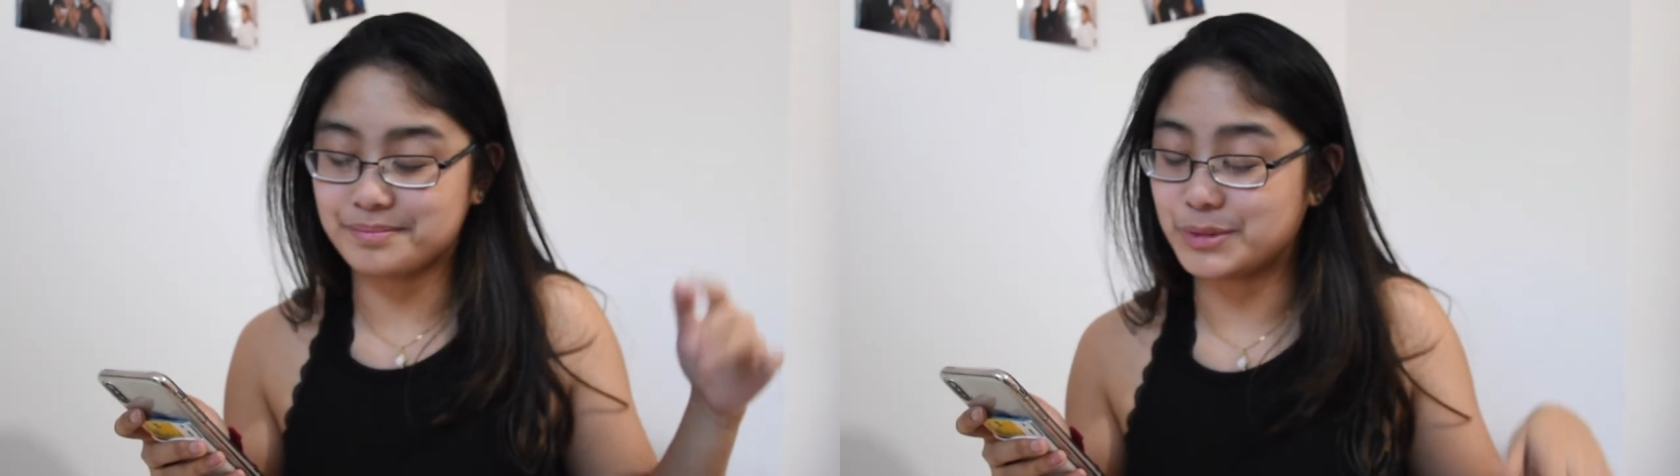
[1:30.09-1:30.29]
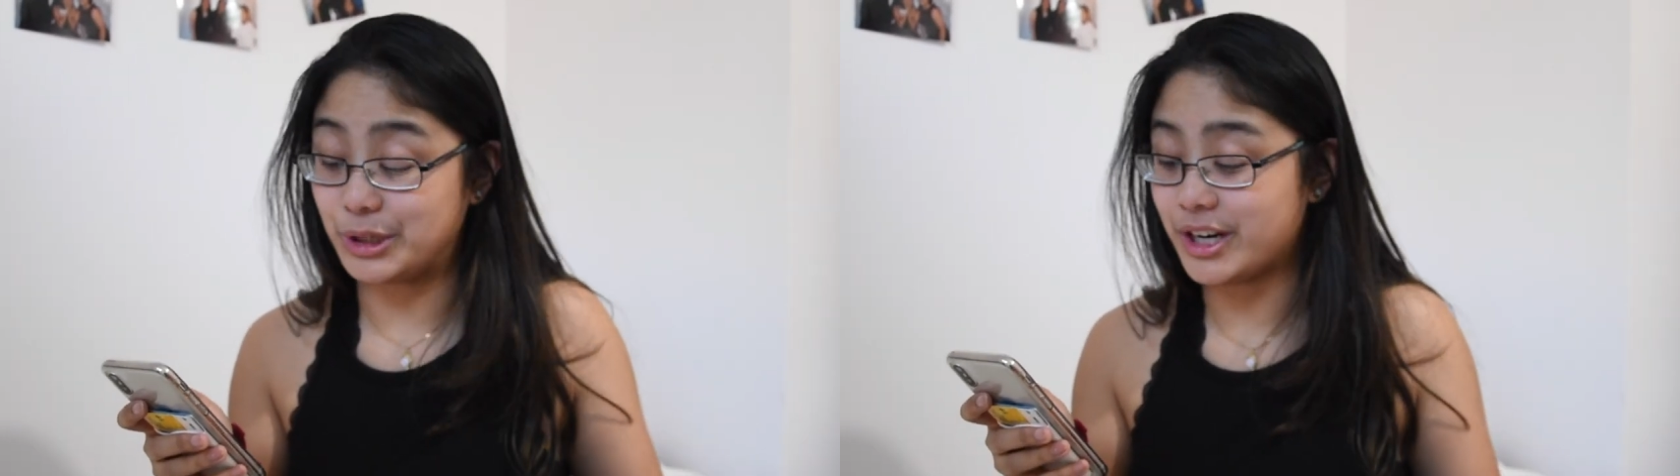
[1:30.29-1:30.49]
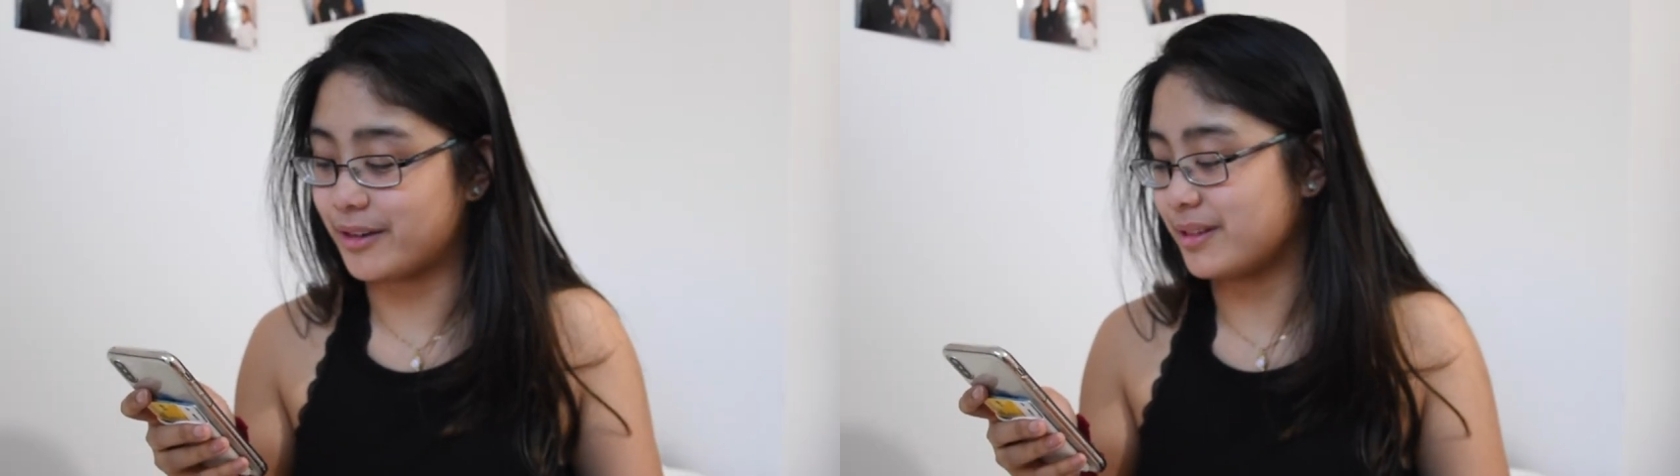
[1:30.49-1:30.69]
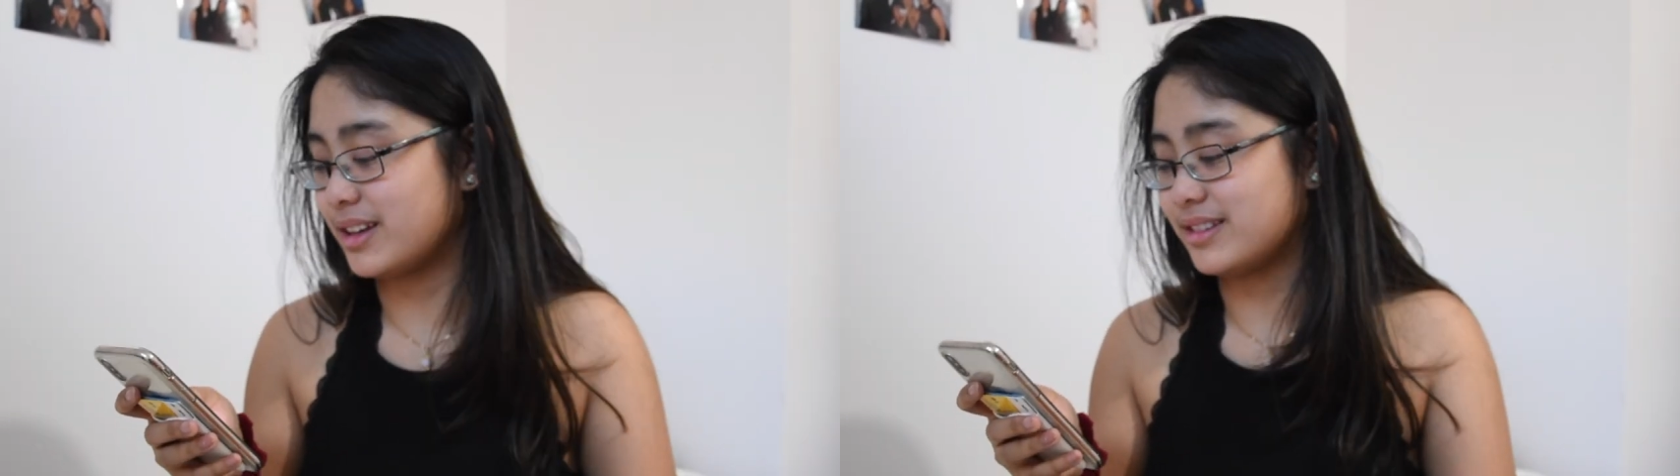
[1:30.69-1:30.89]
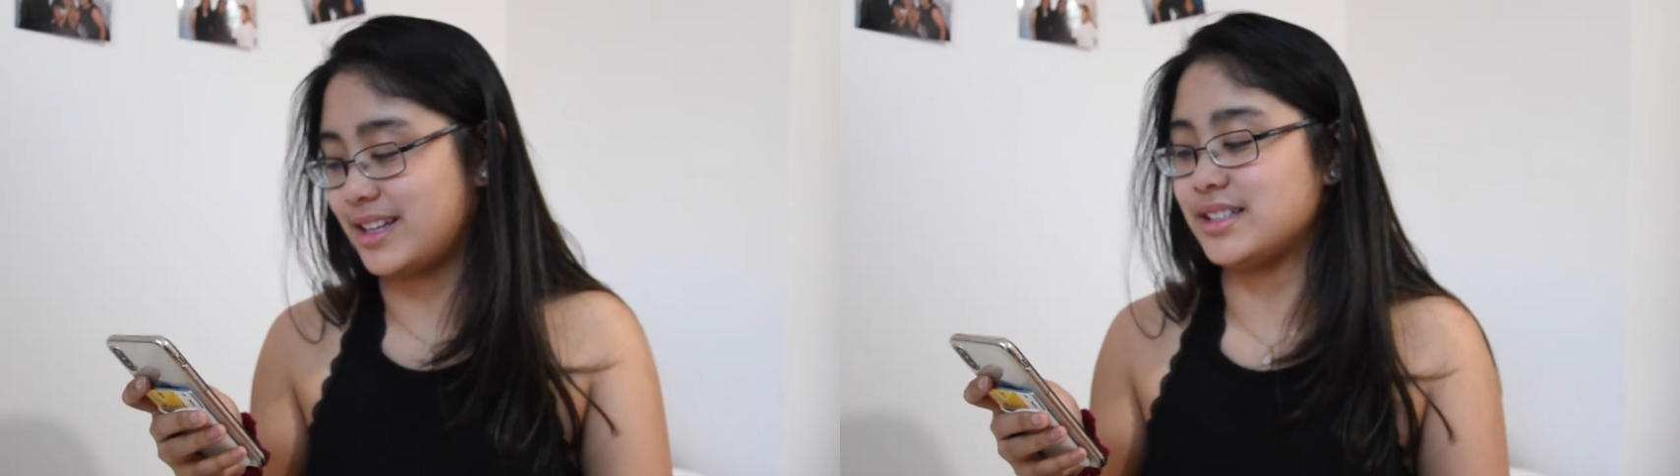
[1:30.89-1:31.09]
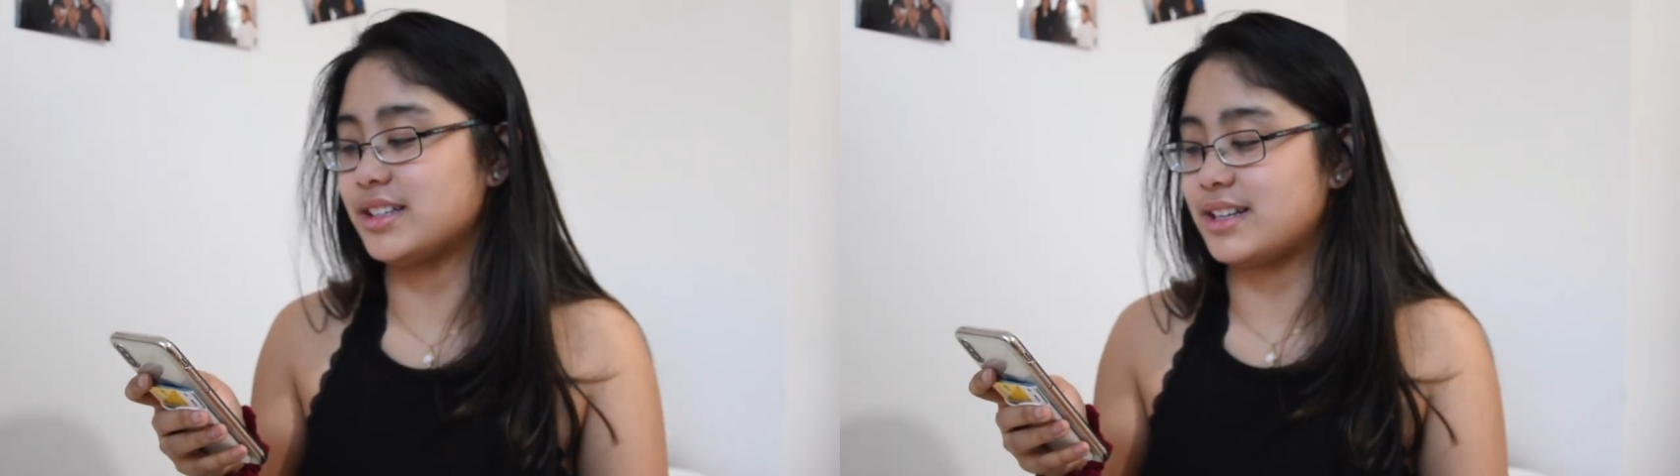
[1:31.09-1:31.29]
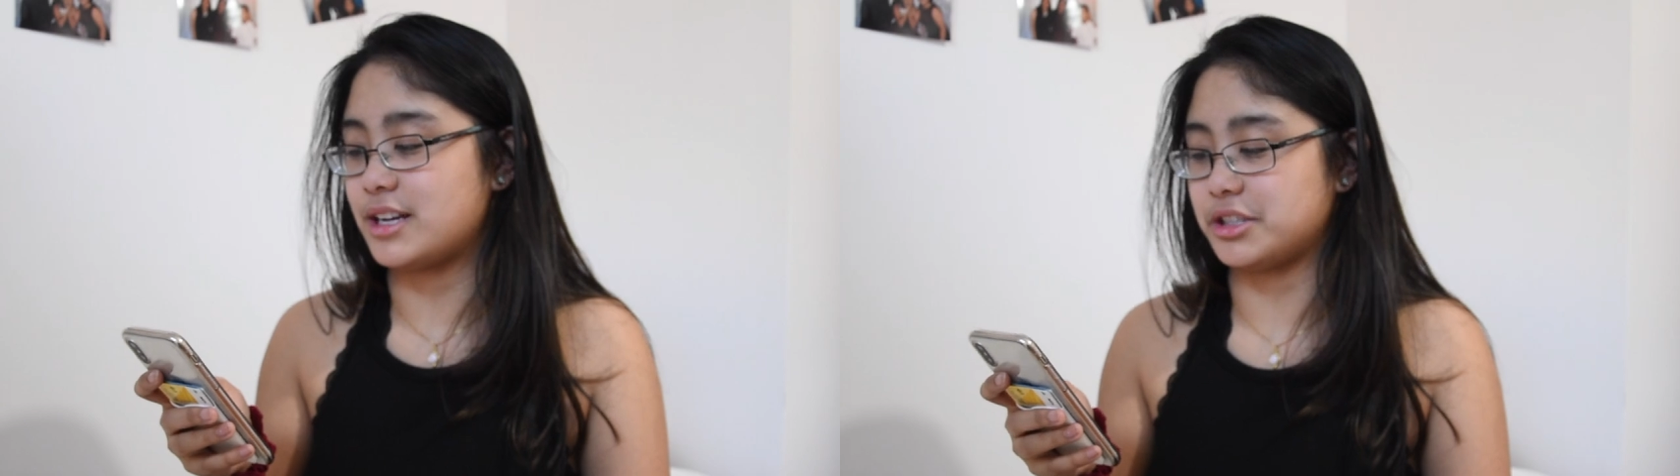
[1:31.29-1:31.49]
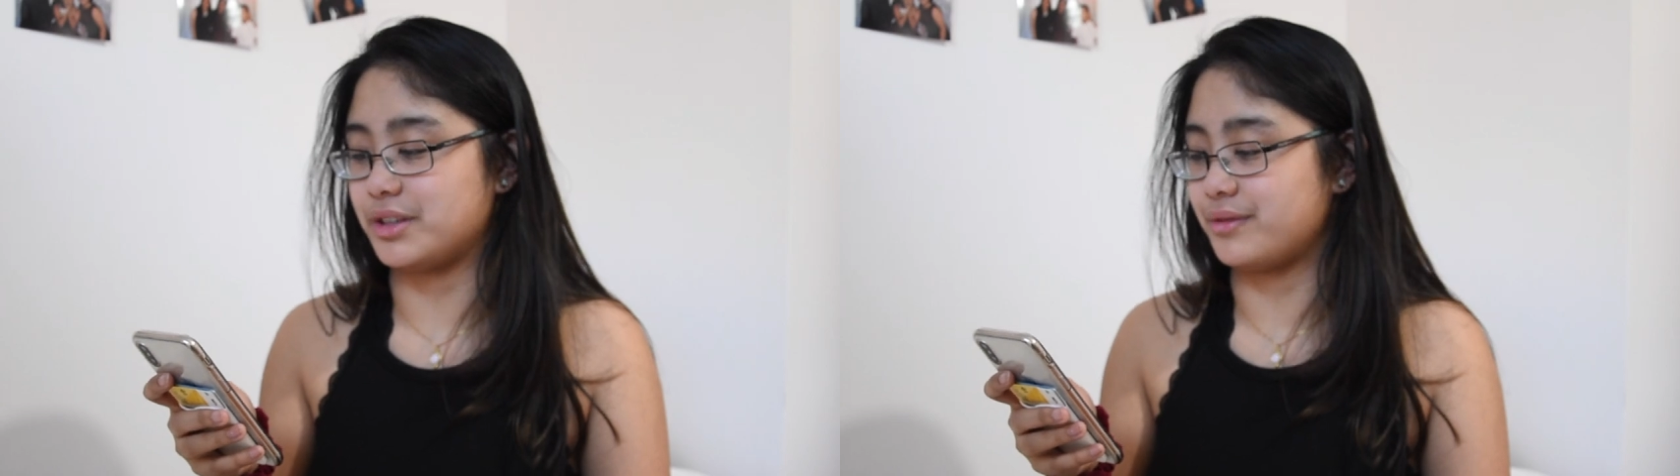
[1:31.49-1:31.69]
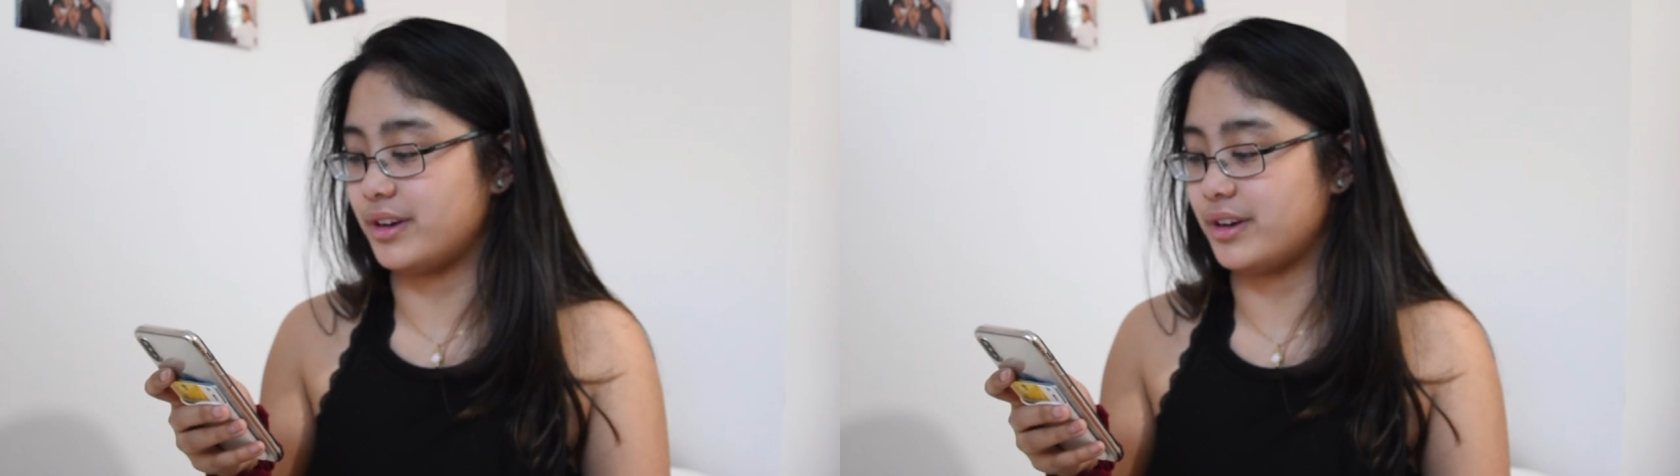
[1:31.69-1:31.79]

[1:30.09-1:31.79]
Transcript: Sure, that's a good adjective for